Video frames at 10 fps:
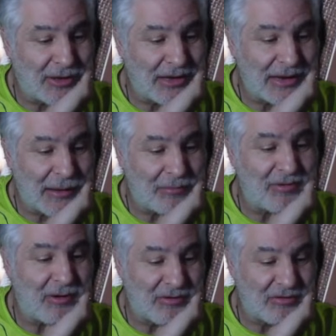He came to
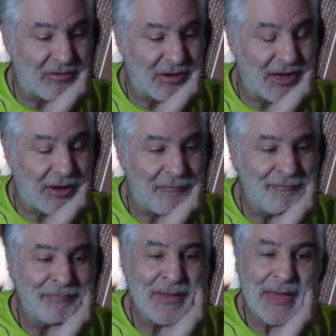our studio,
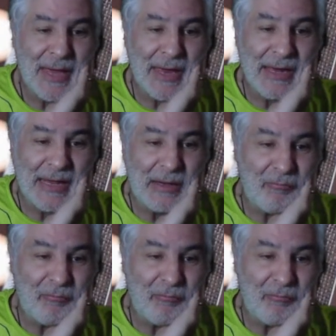and he